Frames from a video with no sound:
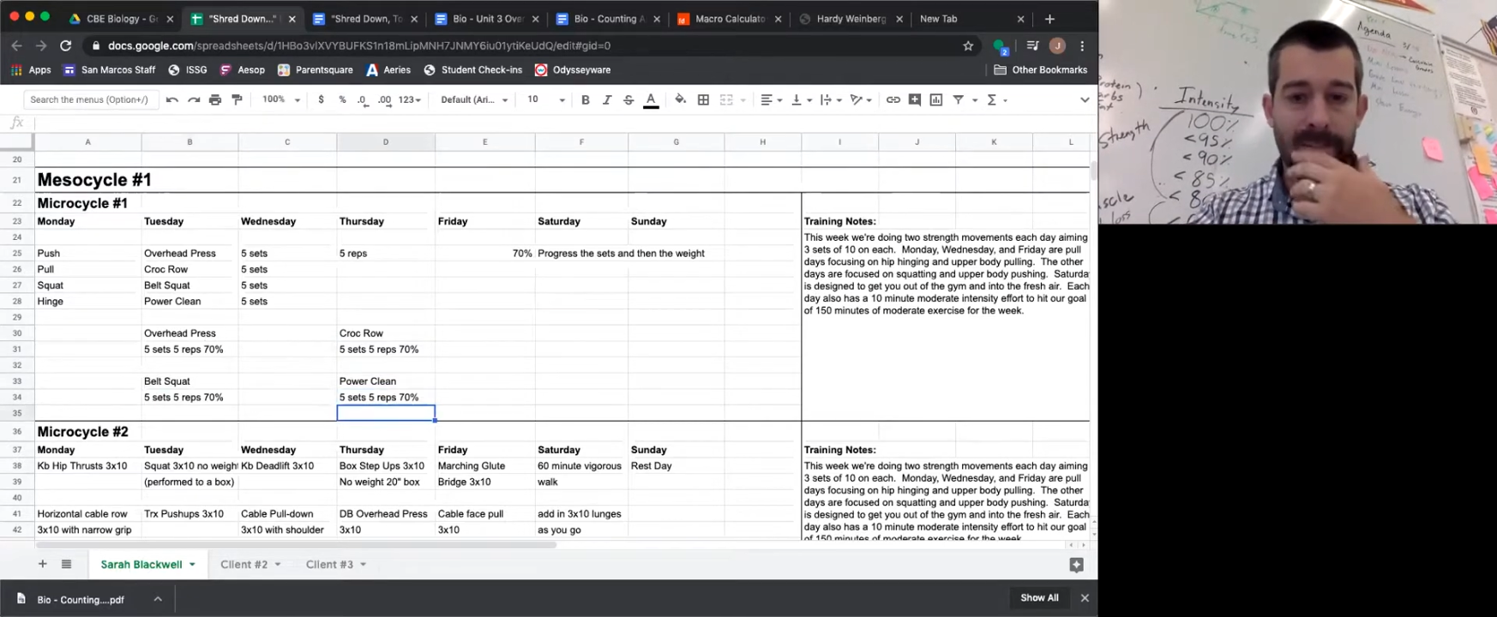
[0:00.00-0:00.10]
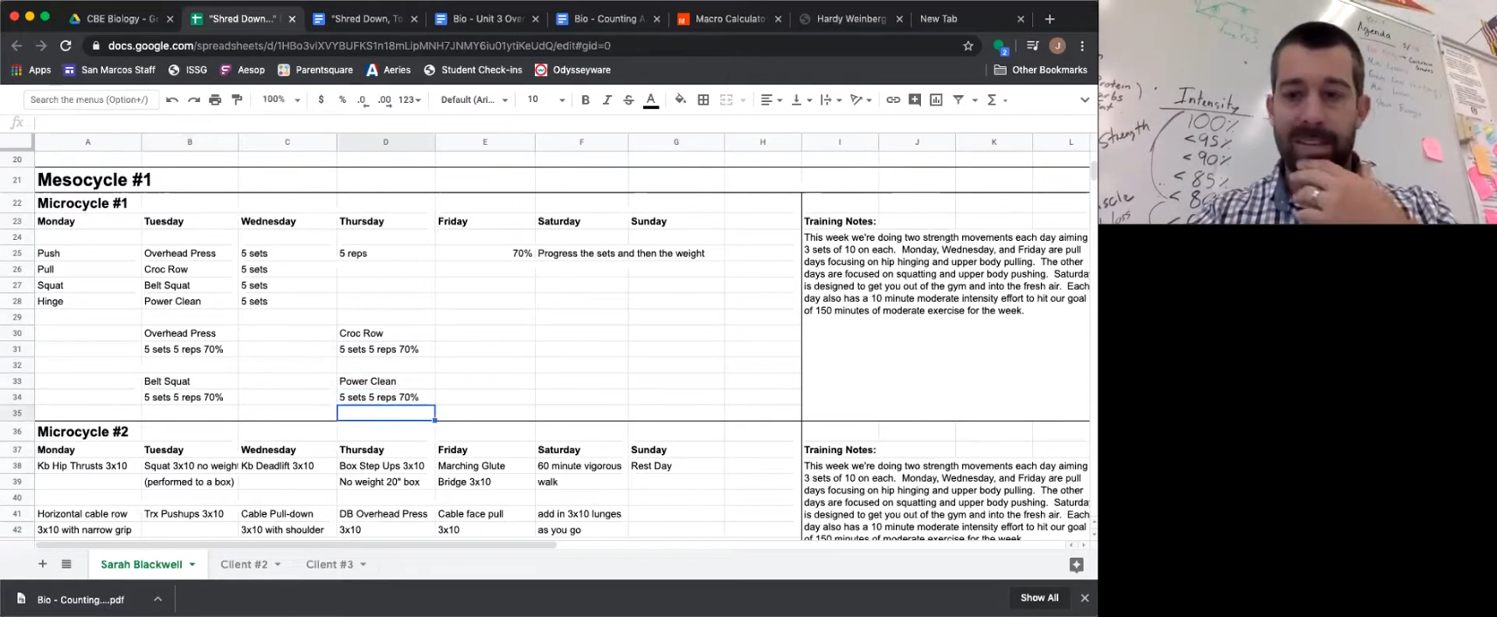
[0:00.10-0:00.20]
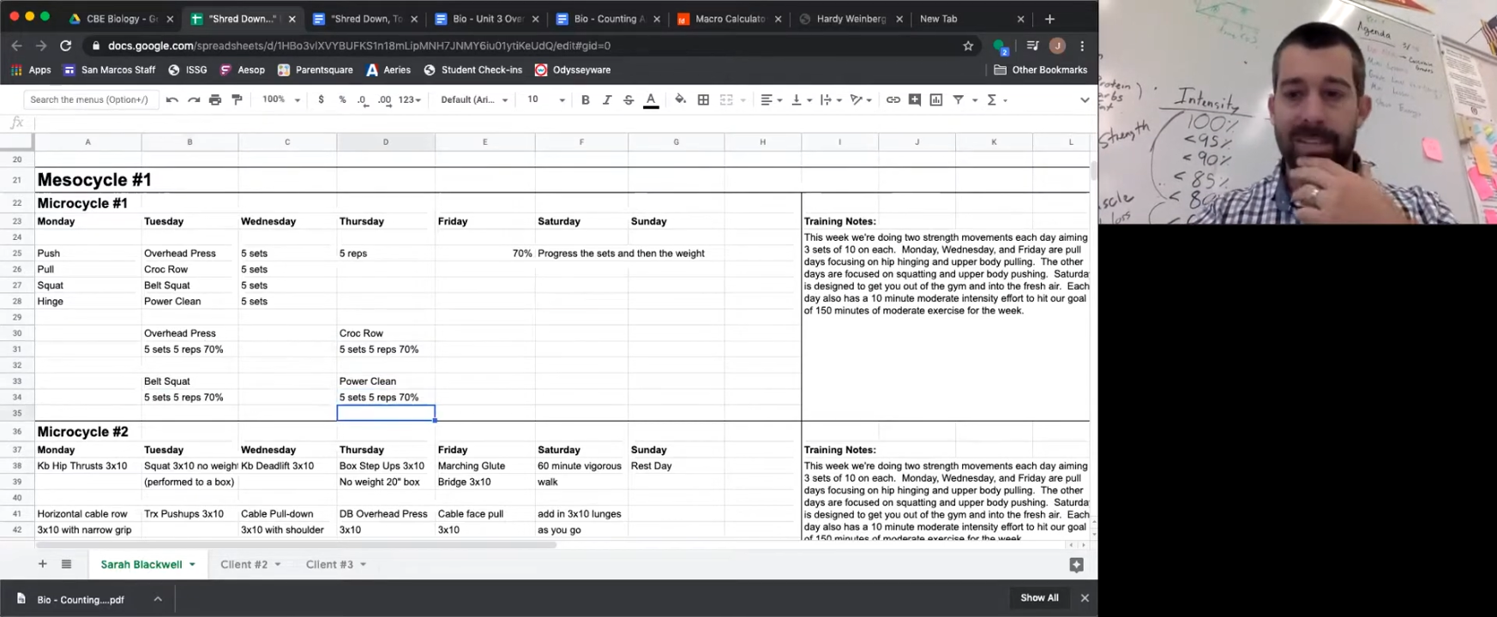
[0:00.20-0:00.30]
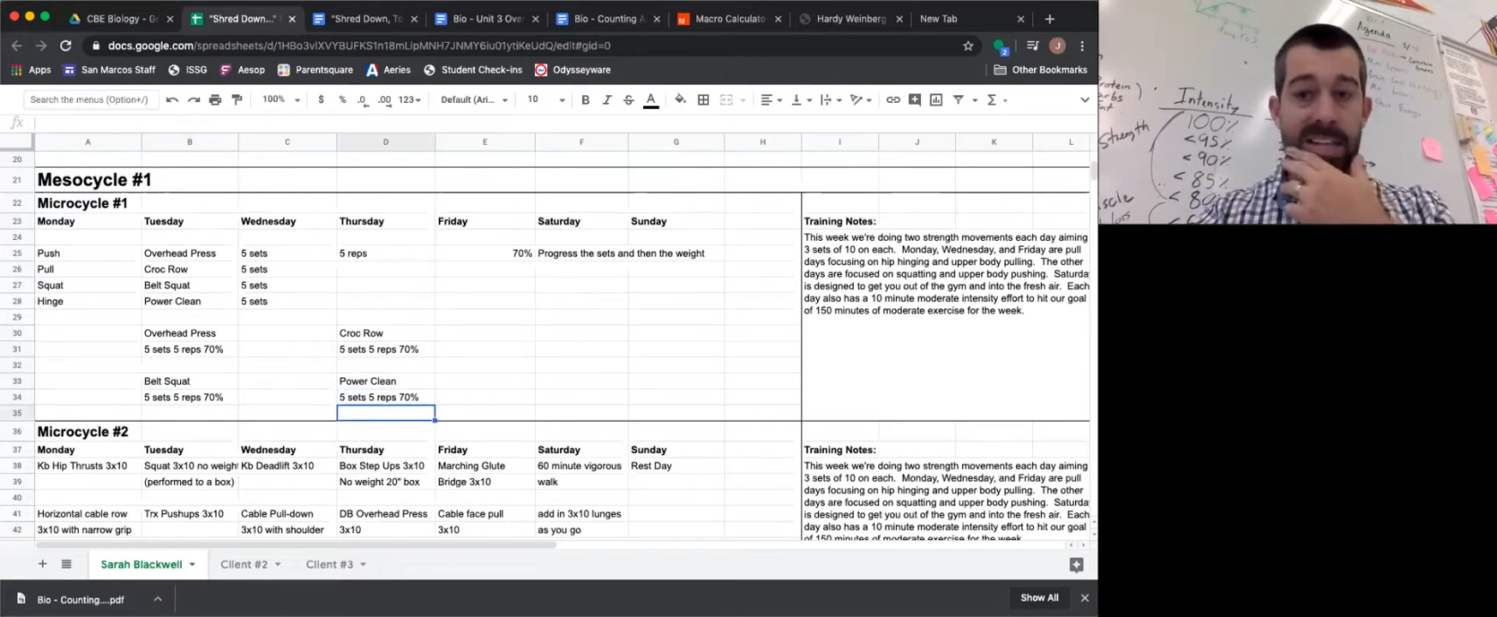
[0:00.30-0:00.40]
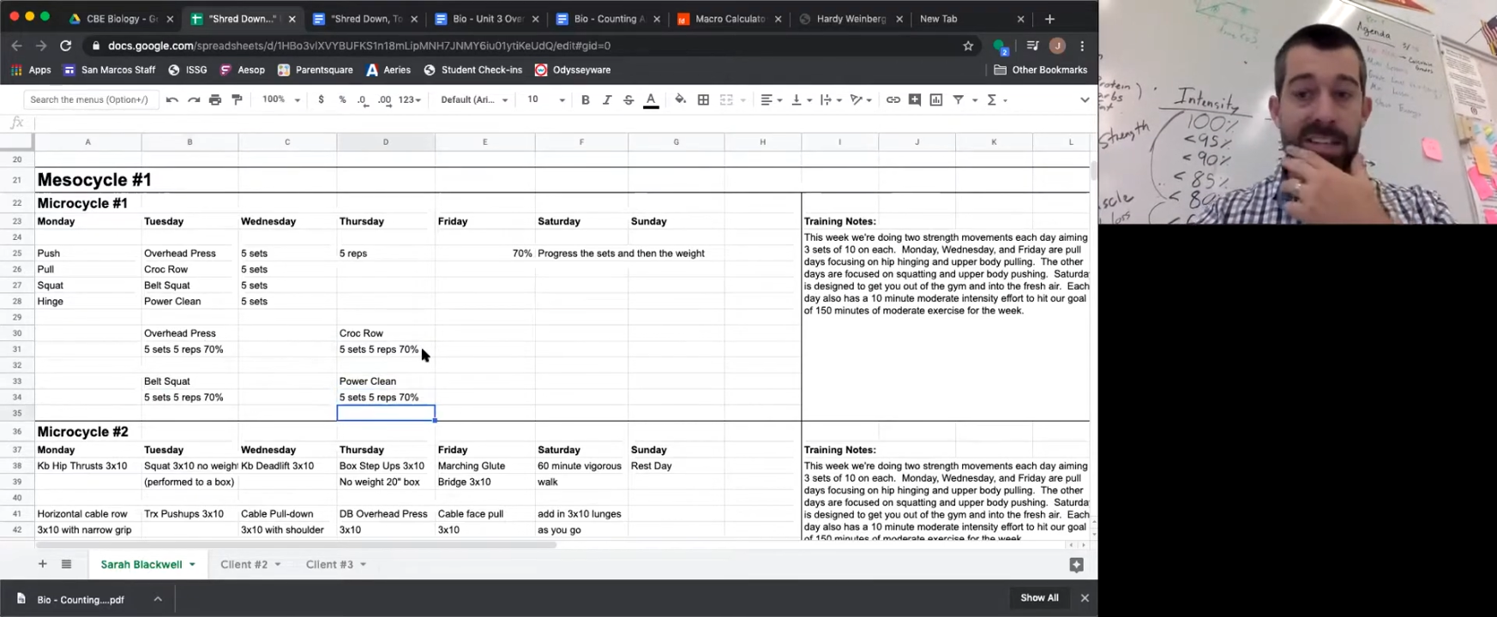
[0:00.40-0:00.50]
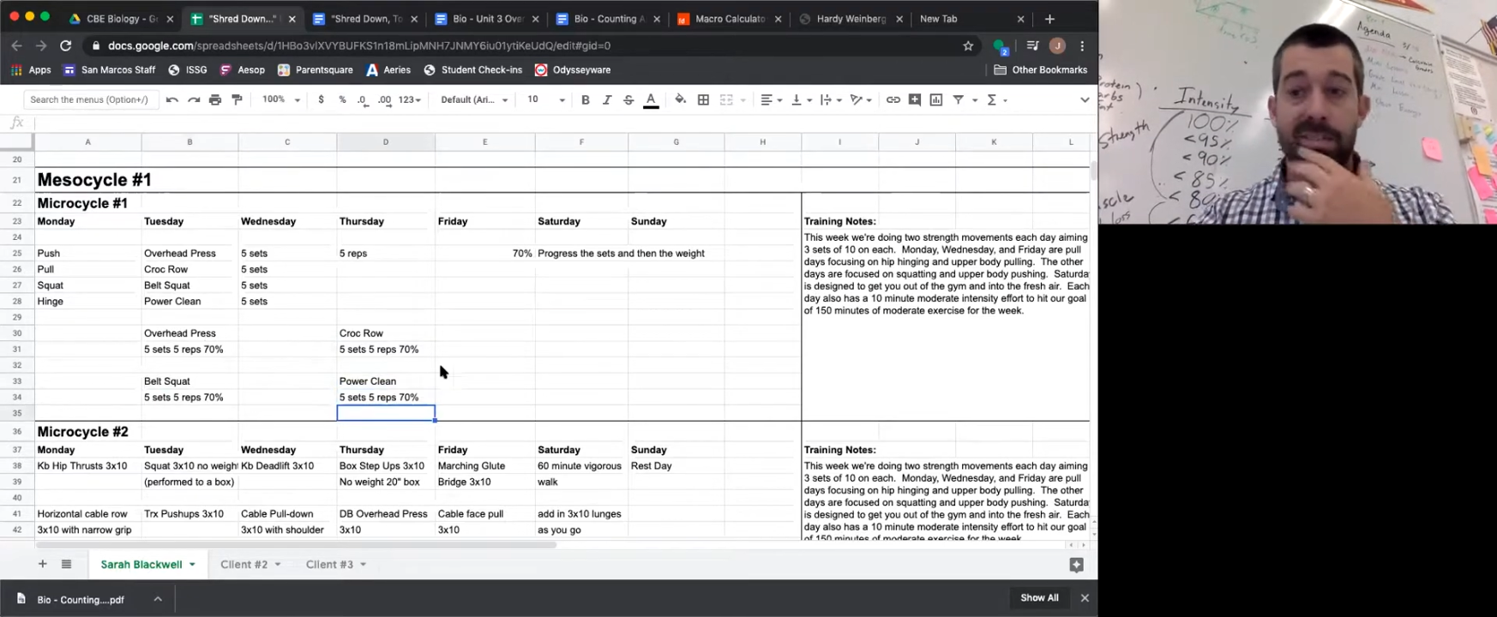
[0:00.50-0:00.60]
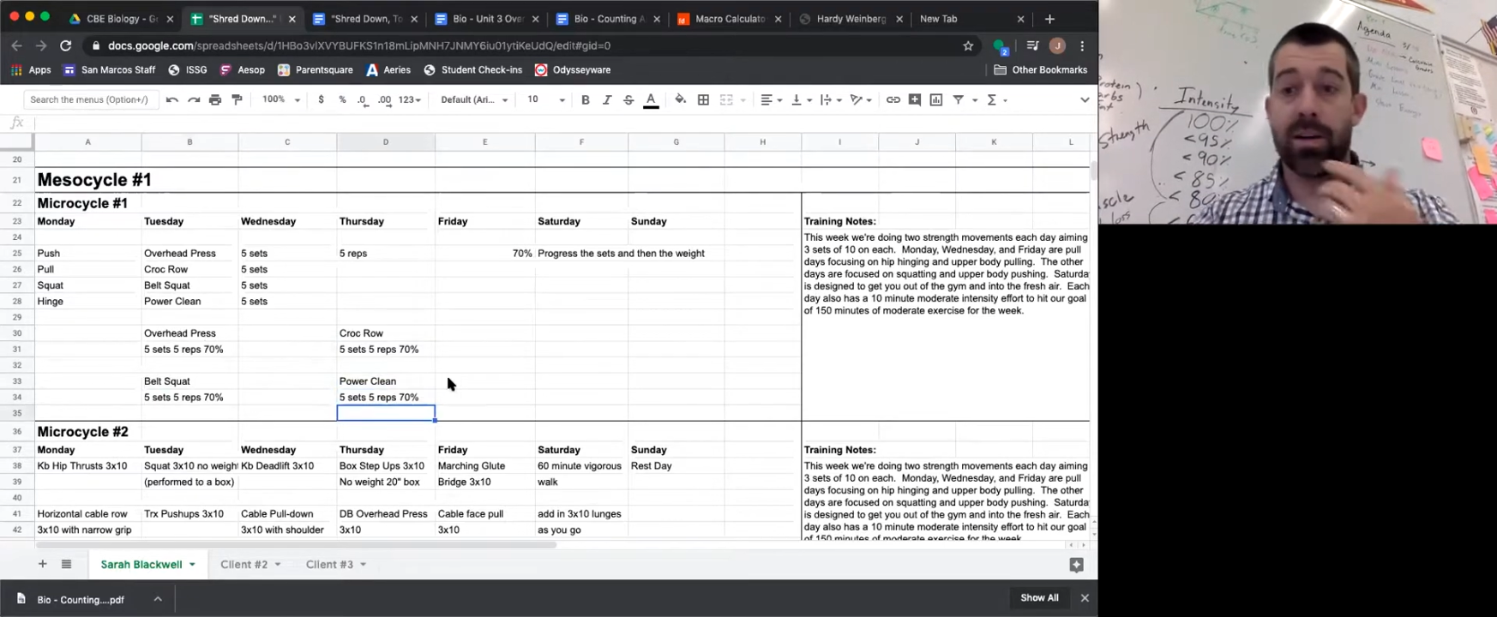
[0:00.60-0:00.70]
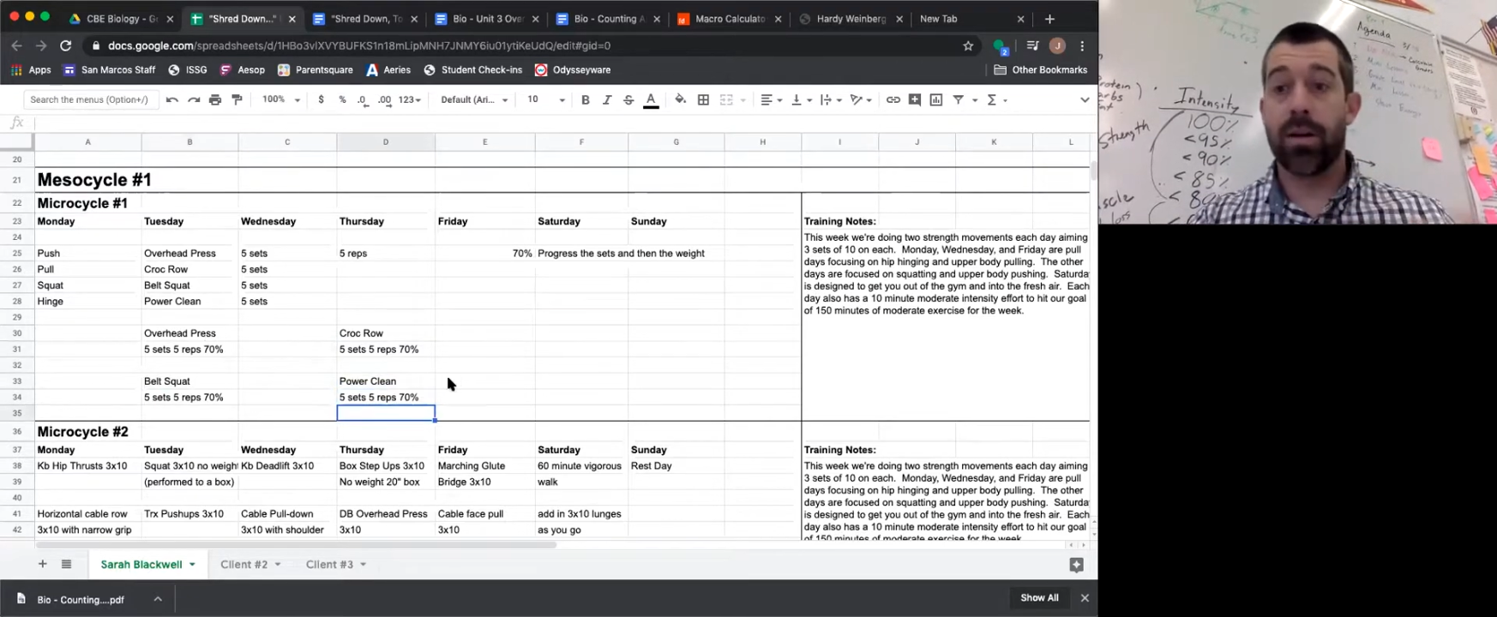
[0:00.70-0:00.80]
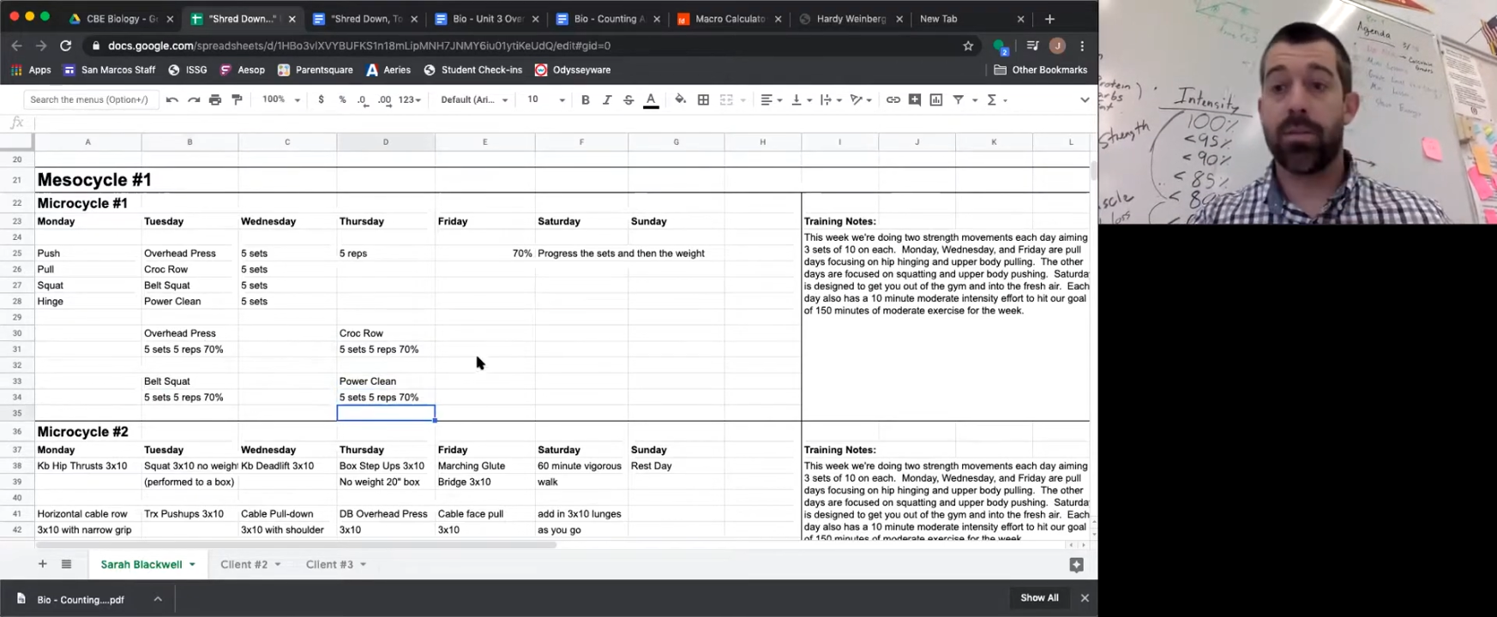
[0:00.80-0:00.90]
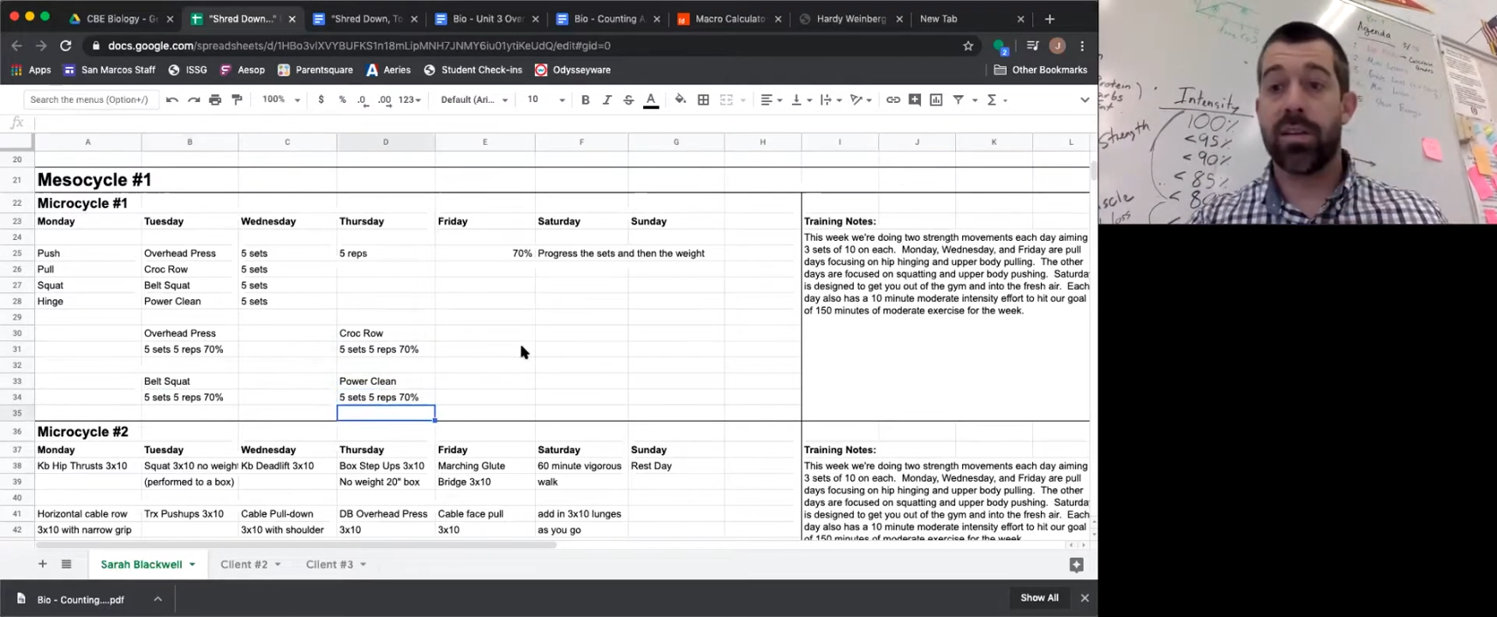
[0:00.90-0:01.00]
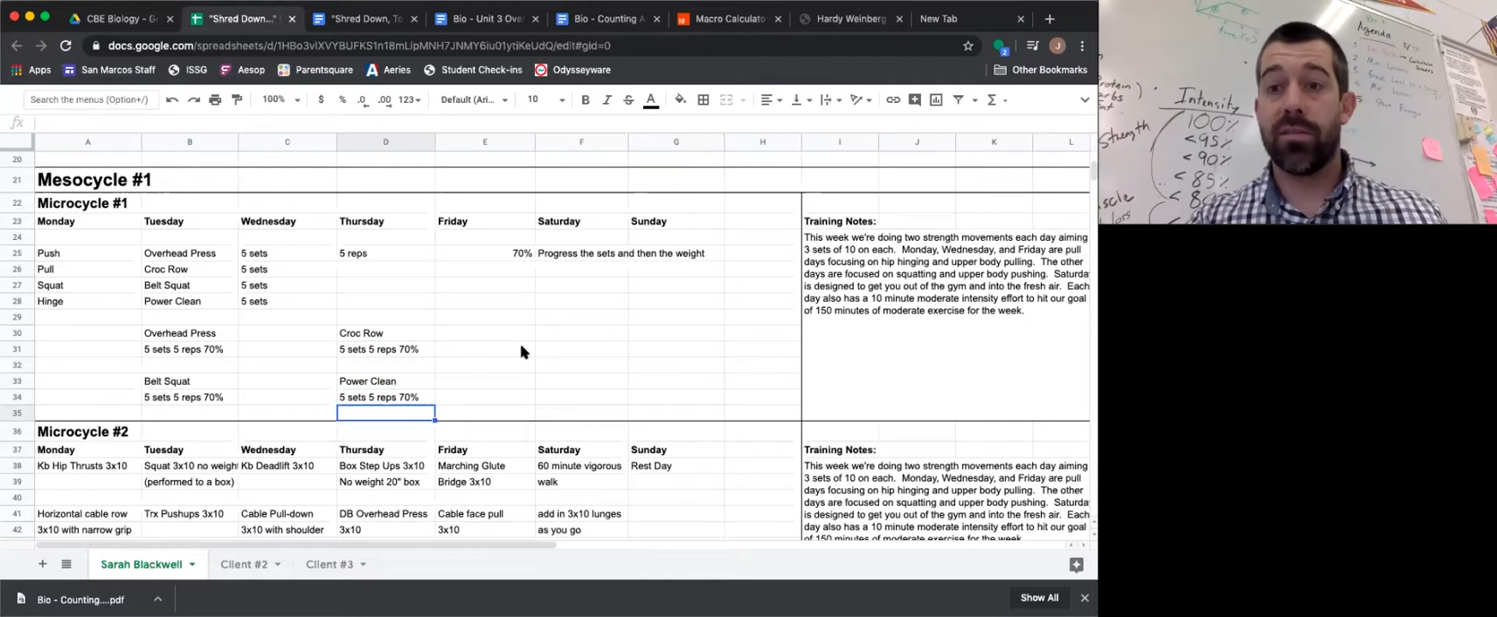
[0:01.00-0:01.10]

sets, 5 reps,